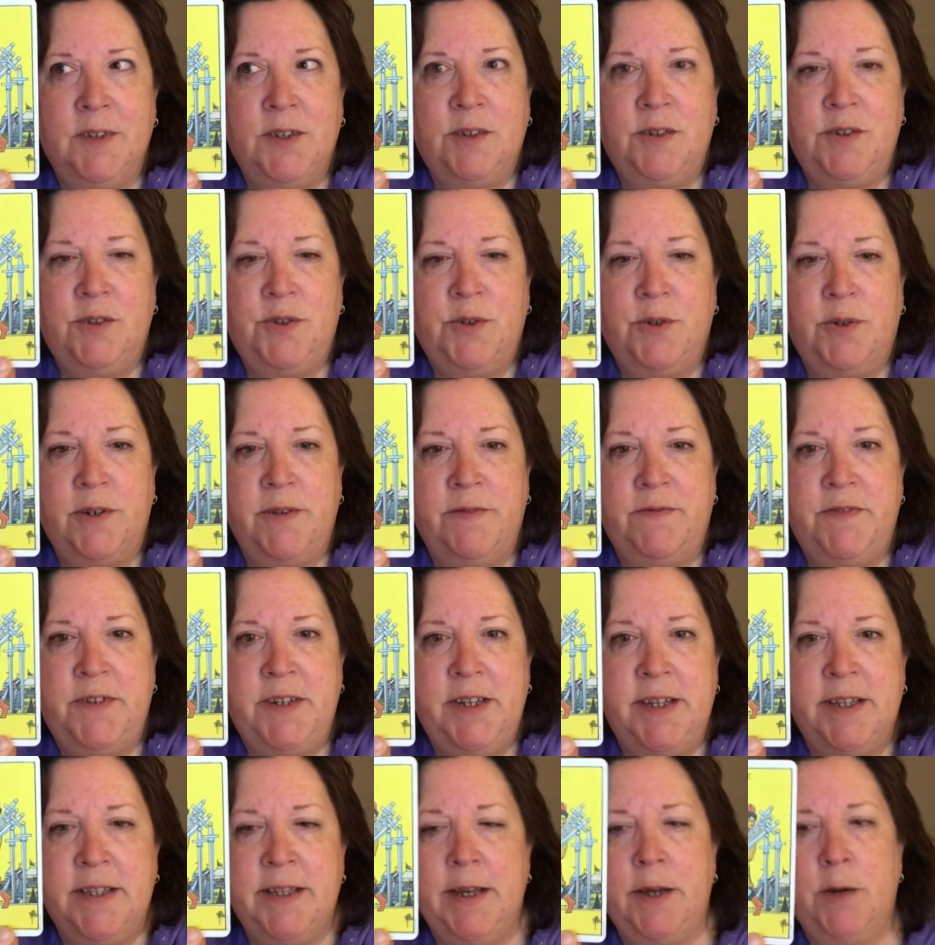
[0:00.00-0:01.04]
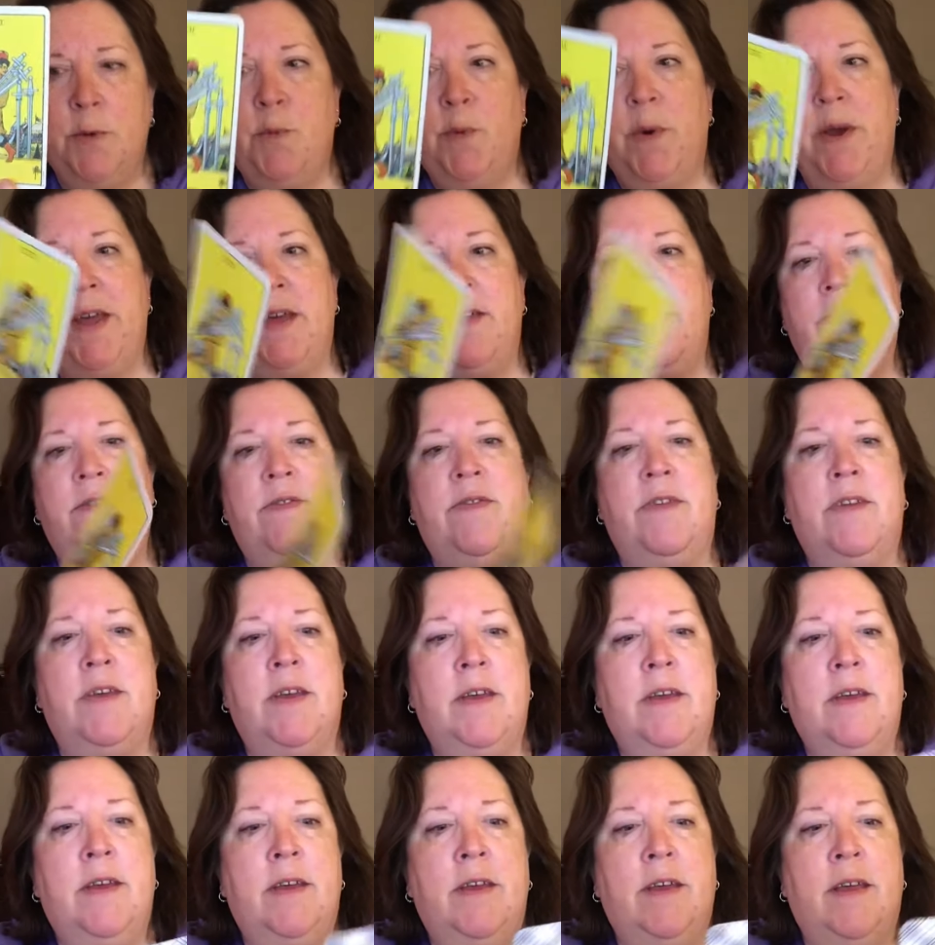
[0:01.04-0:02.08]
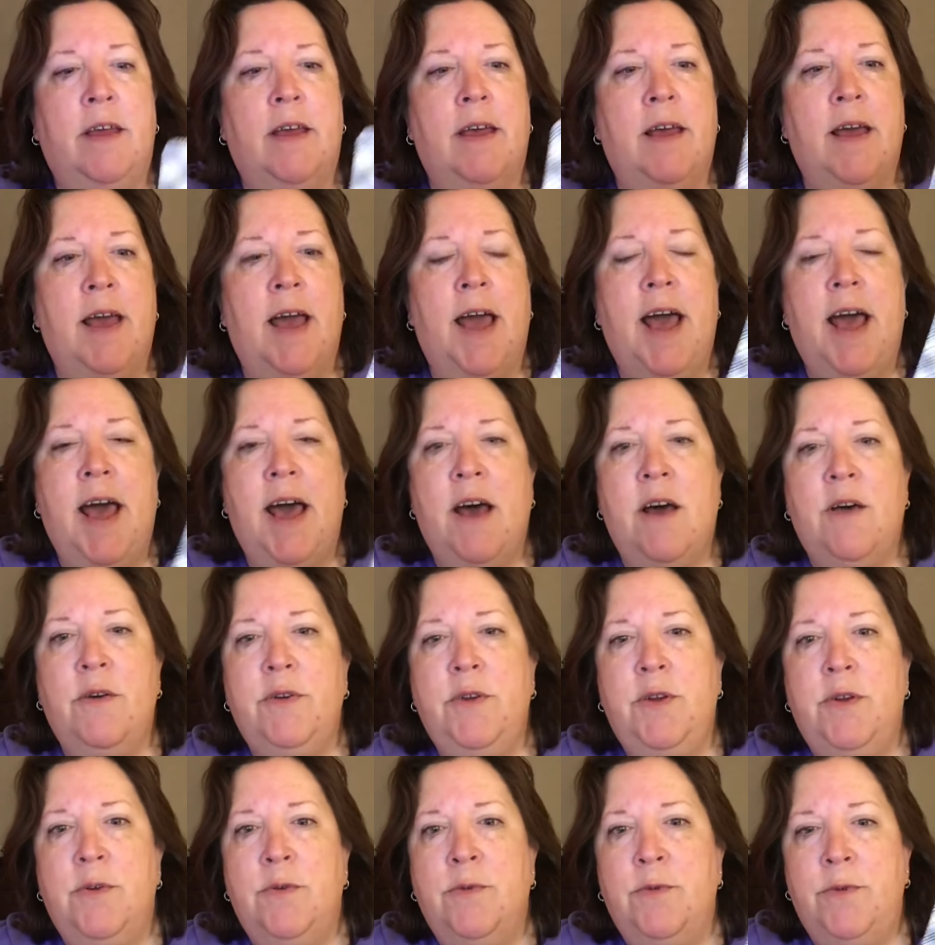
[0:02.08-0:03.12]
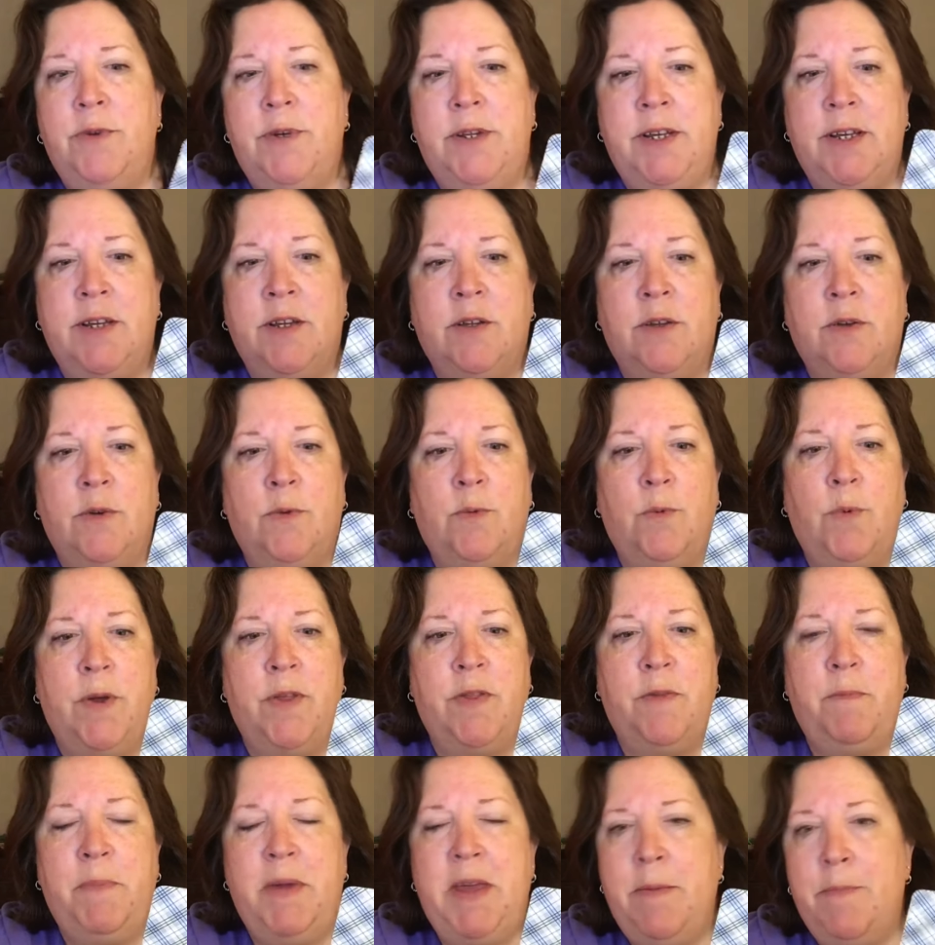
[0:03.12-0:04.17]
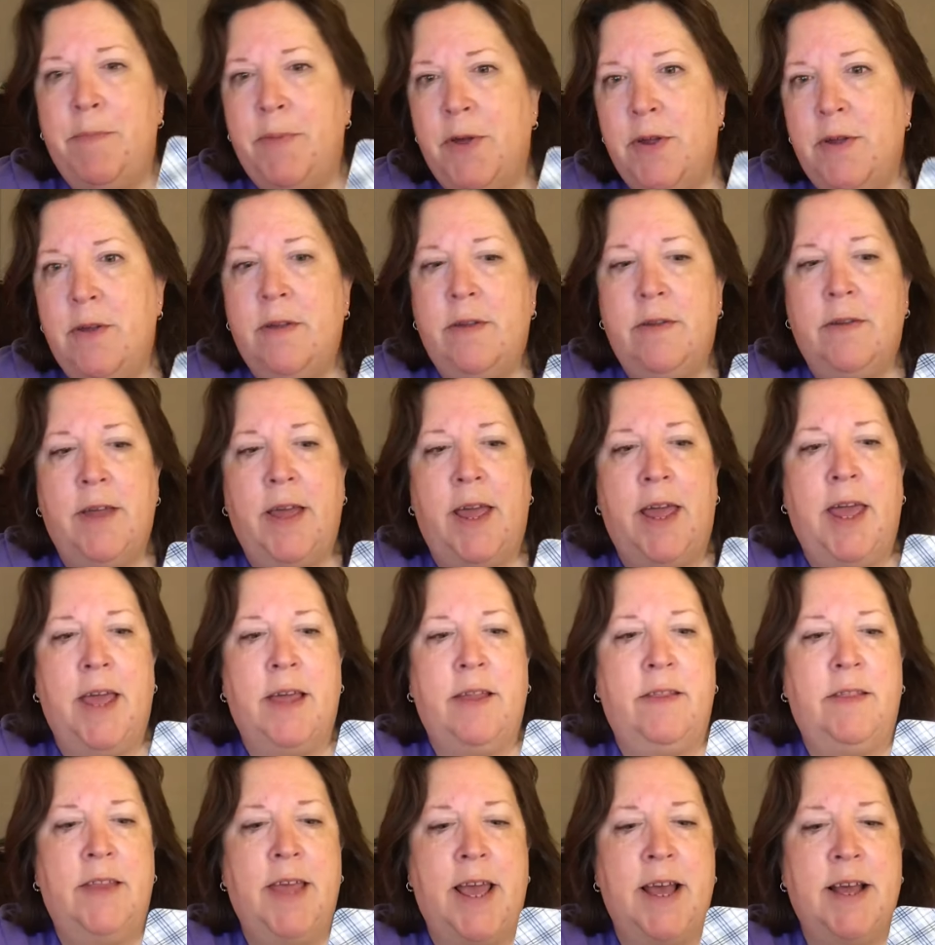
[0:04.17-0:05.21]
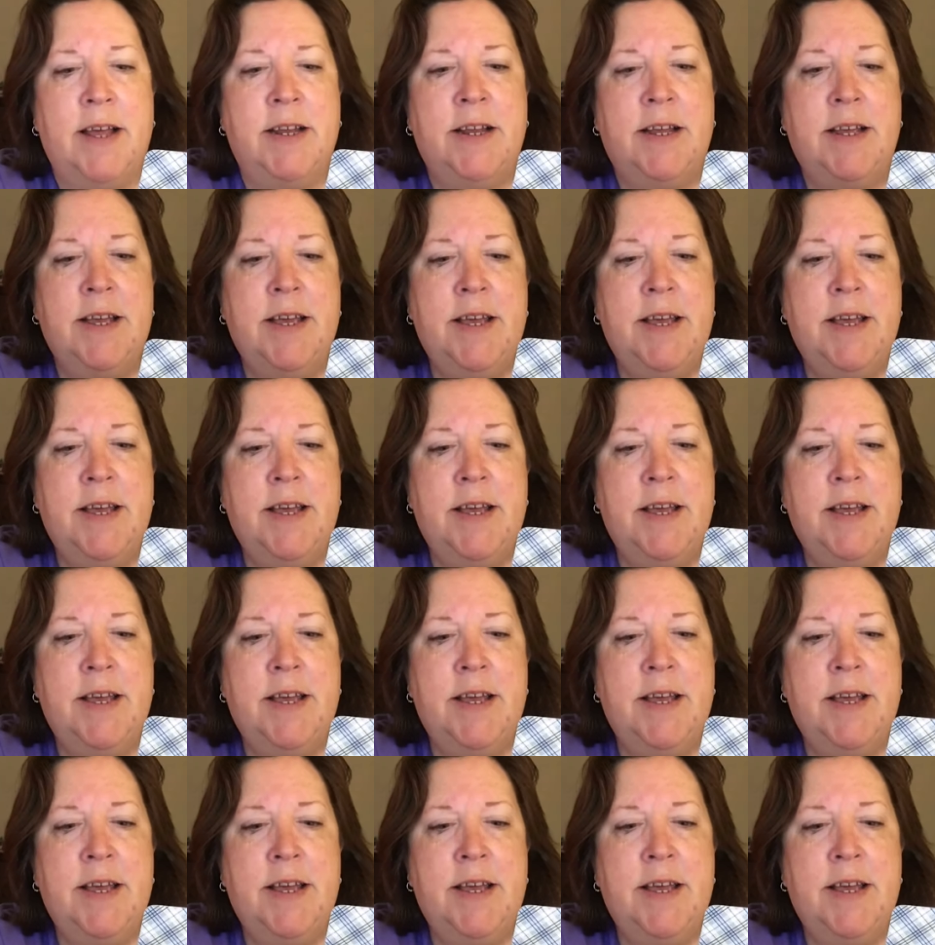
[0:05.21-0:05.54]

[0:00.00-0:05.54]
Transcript: sort of dealing with how you deal with people and that.